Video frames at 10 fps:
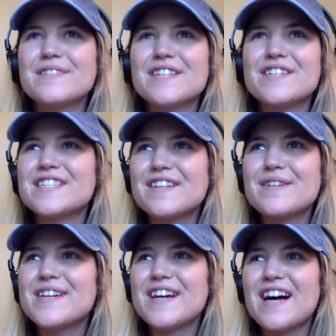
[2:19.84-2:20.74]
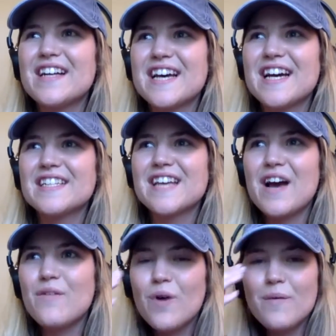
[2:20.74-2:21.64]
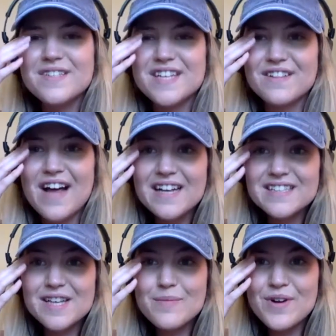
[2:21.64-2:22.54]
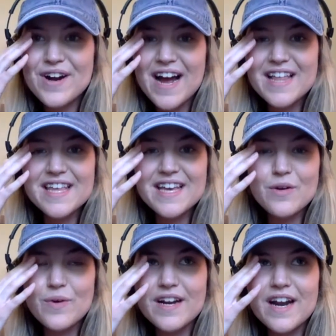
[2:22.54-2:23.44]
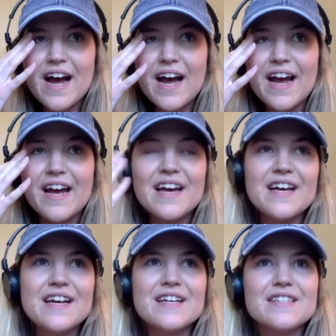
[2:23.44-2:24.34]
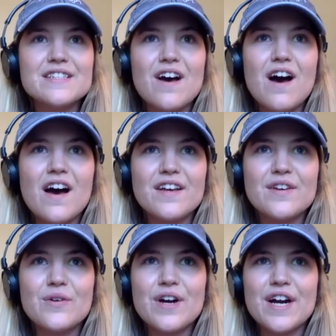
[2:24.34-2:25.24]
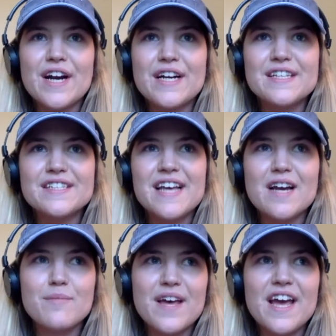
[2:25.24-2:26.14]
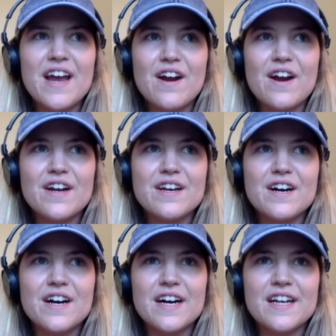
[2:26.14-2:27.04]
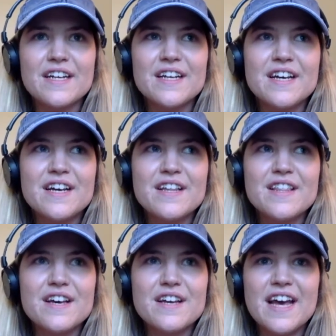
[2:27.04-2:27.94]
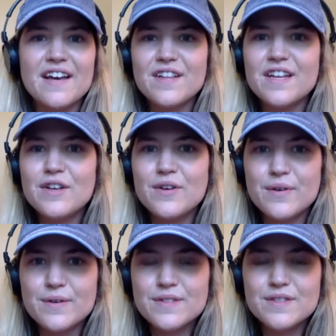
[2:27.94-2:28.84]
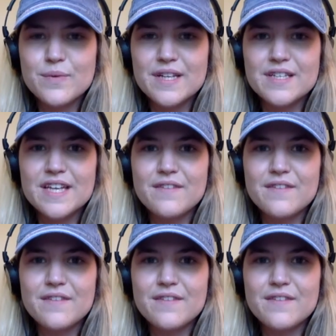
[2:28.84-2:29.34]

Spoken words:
So just a little bit of context. What was it last summer? I think when I saw your segment aired on the nightly news with David